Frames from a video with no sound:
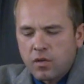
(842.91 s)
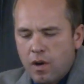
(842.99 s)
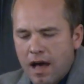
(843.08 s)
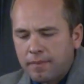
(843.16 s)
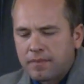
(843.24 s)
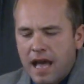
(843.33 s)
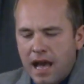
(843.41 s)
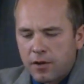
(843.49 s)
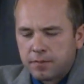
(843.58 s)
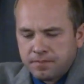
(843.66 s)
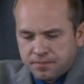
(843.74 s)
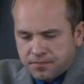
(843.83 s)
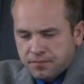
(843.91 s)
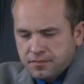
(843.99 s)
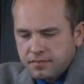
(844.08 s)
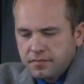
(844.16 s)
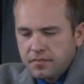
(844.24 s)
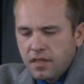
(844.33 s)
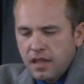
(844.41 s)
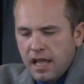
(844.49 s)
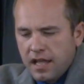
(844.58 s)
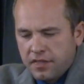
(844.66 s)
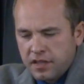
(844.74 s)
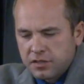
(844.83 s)
wiped out
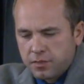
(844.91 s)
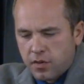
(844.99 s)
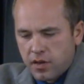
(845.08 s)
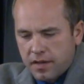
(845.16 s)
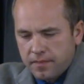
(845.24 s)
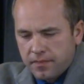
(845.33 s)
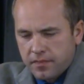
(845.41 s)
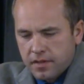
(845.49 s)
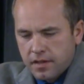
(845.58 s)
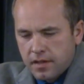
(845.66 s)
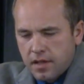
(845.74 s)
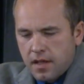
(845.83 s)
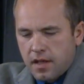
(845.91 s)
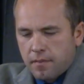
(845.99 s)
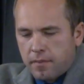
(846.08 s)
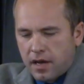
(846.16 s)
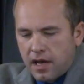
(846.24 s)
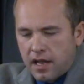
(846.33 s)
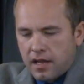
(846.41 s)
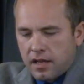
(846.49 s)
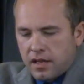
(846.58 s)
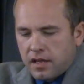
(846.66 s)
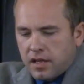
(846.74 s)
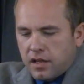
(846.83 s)
at this point.
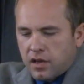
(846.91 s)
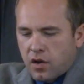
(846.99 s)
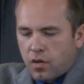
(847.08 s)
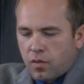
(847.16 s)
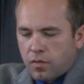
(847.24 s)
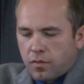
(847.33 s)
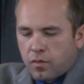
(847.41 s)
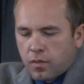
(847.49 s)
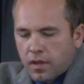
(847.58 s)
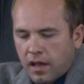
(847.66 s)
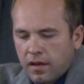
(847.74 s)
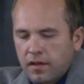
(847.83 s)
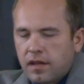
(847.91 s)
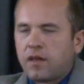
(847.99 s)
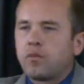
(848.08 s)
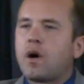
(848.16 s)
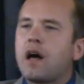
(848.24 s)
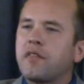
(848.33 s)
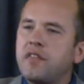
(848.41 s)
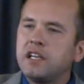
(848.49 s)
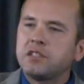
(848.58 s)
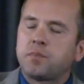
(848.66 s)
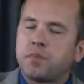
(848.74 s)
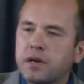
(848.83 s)
But, and while
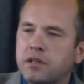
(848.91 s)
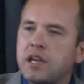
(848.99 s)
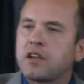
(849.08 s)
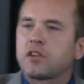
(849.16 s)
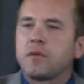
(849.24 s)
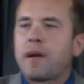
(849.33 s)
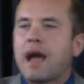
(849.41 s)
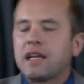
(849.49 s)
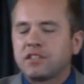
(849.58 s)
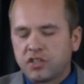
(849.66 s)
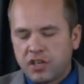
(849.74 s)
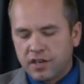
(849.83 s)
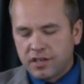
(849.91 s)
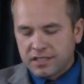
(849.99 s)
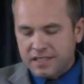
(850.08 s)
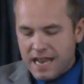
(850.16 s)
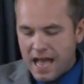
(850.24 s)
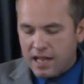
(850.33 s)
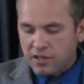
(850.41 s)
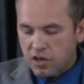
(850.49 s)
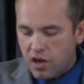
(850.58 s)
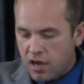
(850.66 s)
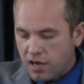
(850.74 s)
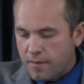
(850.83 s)
this particular passage here does not
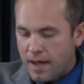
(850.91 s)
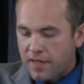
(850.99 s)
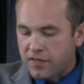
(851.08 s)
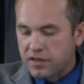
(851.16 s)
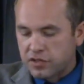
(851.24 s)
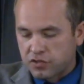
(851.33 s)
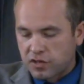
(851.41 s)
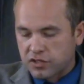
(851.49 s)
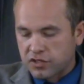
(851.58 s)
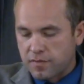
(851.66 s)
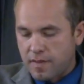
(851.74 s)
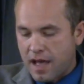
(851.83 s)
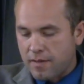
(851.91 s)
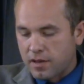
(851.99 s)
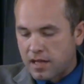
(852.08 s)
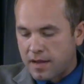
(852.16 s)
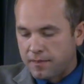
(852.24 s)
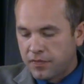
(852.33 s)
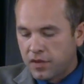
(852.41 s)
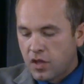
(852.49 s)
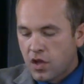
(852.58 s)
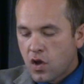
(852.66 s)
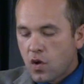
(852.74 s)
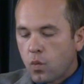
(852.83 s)
talk about the destruction of Babylon,
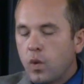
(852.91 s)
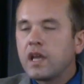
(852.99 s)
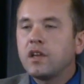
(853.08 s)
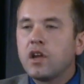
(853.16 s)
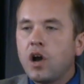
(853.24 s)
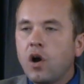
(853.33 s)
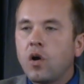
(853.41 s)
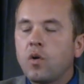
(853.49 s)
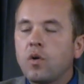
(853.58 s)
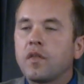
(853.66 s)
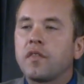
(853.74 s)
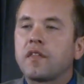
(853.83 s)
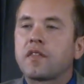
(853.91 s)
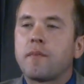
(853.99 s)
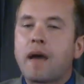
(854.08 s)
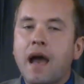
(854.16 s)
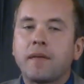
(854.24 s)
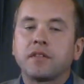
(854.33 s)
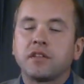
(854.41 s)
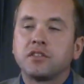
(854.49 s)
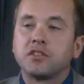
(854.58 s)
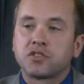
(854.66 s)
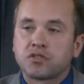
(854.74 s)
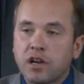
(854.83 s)
we know that the
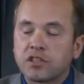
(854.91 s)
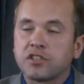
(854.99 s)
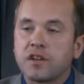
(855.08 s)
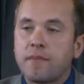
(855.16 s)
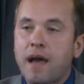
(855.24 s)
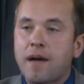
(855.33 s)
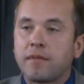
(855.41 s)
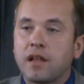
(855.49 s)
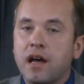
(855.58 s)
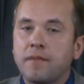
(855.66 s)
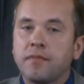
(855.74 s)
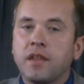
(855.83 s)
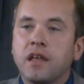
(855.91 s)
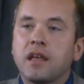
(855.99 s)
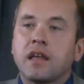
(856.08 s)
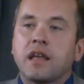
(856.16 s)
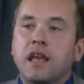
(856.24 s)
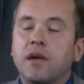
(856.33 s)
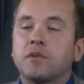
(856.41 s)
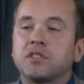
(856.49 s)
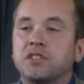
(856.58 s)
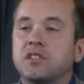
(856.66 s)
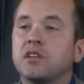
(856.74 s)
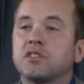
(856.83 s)
destruction of Babylon, it
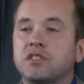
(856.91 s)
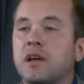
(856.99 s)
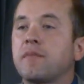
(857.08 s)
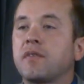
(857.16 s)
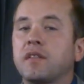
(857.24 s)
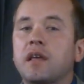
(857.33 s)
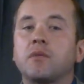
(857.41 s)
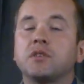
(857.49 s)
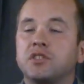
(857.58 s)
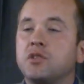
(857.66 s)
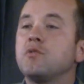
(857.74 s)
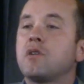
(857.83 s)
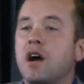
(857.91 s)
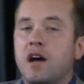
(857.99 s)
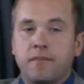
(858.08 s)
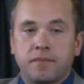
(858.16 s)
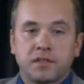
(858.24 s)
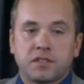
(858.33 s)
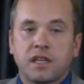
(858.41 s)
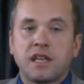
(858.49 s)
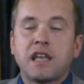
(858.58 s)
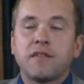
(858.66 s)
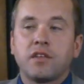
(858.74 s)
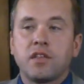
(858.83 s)
was still something that was to come. It said,
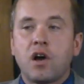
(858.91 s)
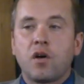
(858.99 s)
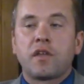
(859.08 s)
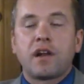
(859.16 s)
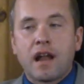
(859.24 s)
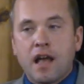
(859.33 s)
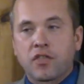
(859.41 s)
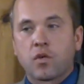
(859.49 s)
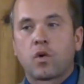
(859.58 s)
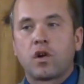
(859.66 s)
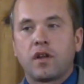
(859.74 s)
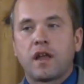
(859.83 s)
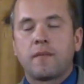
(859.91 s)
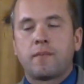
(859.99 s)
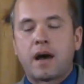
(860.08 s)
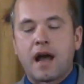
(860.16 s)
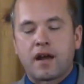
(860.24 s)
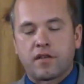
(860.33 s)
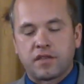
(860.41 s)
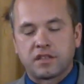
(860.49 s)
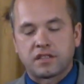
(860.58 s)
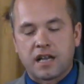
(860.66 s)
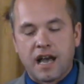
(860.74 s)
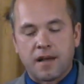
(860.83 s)
even though they're not the world empire at
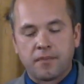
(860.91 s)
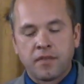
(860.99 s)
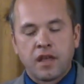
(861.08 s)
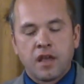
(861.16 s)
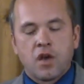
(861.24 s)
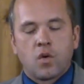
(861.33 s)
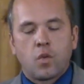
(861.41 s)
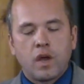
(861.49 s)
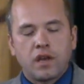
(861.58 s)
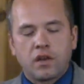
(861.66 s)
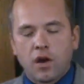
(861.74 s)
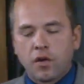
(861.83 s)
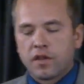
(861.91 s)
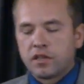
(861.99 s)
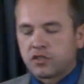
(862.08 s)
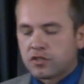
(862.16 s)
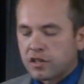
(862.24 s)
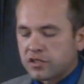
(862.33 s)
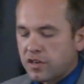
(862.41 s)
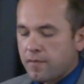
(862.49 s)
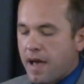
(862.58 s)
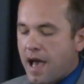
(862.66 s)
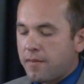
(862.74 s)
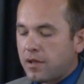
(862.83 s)
this time, we know the destruction of
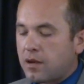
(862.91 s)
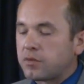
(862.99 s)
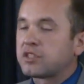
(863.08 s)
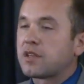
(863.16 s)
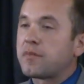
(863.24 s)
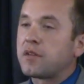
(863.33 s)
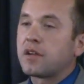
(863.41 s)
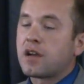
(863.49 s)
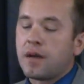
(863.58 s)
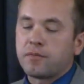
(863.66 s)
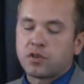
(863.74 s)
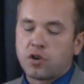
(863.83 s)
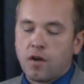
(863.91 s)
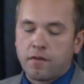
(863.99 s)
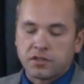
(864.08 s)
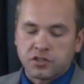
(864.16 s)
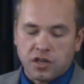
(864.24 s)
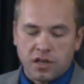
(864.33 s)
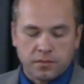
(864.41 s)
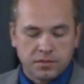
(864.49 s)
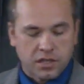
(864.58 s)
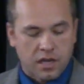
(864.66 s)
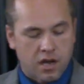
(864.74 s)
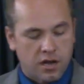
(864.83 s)
Babylon was something to come. Turn over to
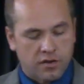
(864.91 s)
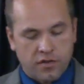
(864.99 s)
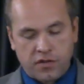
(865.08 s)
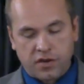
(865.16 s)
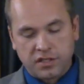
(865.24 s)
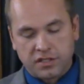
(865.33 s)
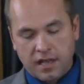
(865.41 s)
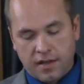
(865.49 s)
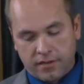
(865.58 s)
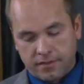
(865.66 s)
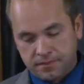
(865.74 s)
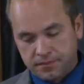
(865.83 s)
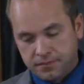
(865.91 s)
Psalms 137.